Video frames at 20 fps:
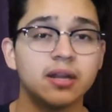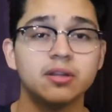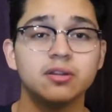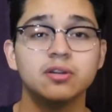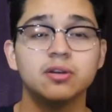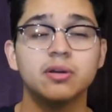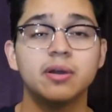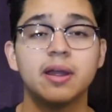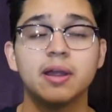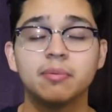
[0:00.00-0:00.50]
You know,
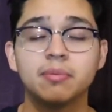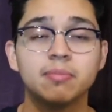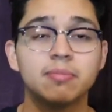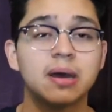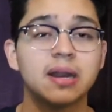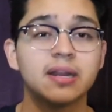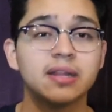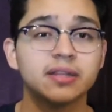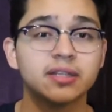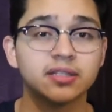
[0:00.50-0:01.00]

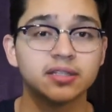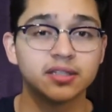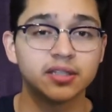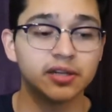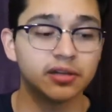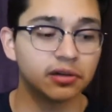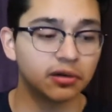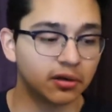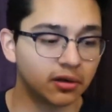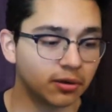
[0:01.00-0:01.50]
everybody in the
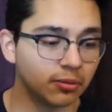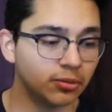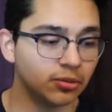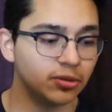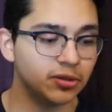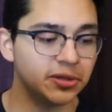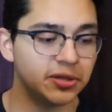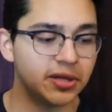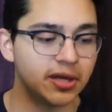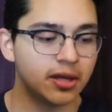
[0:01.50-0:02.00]
sneaker
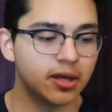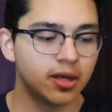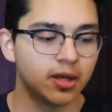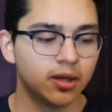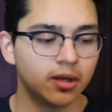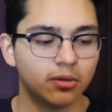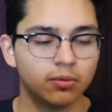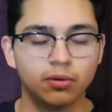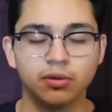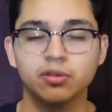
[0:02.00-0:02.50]
community,
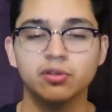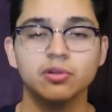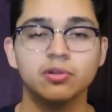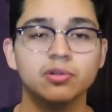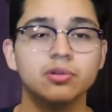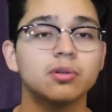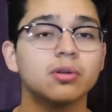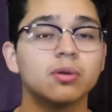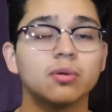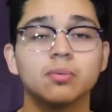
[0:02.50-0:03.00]
whether
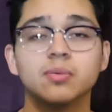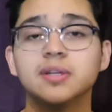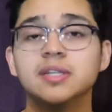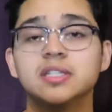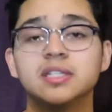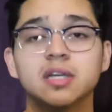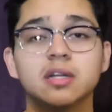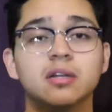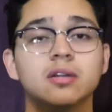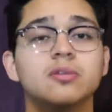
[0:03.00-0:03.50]
you're a
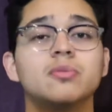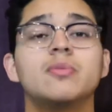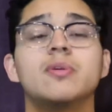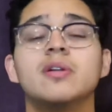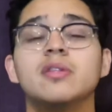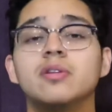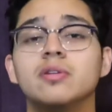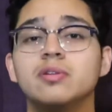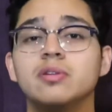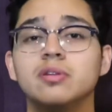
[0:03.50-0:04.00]
reseller, whether
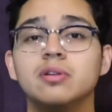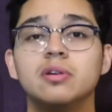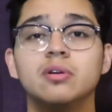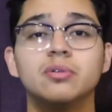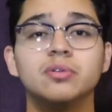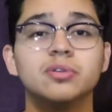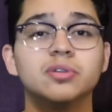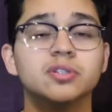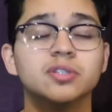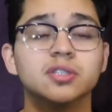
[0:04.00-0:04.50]
you know
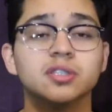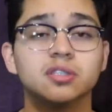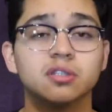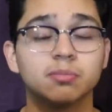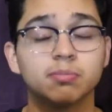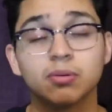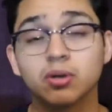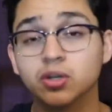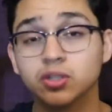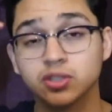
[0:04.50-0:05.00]
you're just the
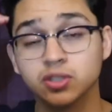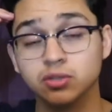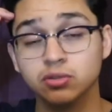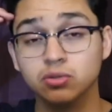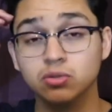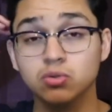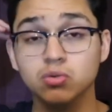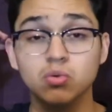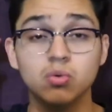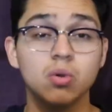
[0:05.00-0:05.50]
person
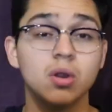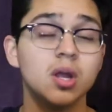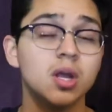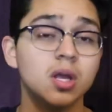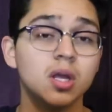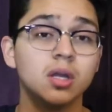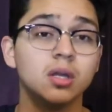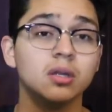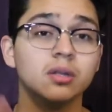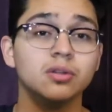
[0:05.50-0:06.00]
who,
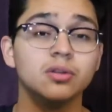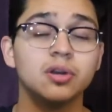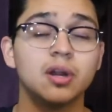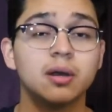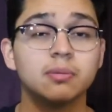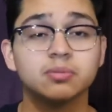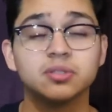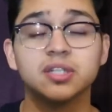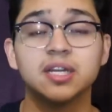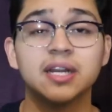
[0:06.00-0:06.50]
you know, I'm
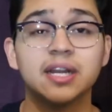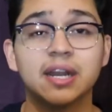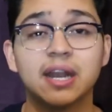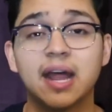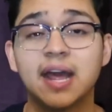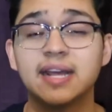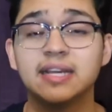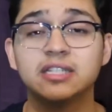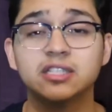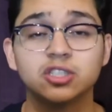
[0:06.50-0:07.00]
saying
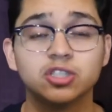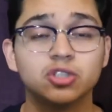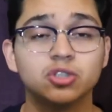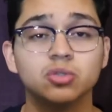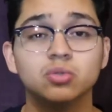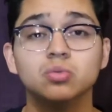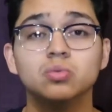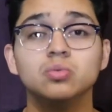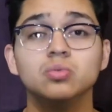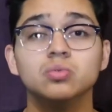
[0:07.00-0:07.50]
likes
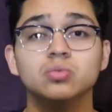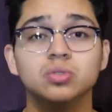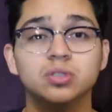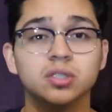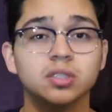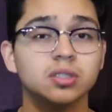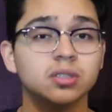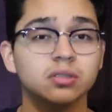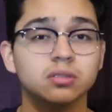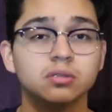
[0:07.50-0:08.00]
shoes
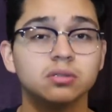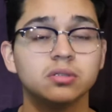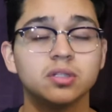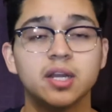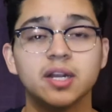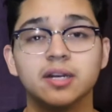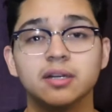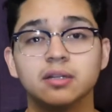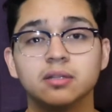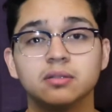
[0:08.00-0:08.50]
and
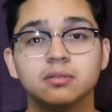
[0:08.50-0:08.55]
and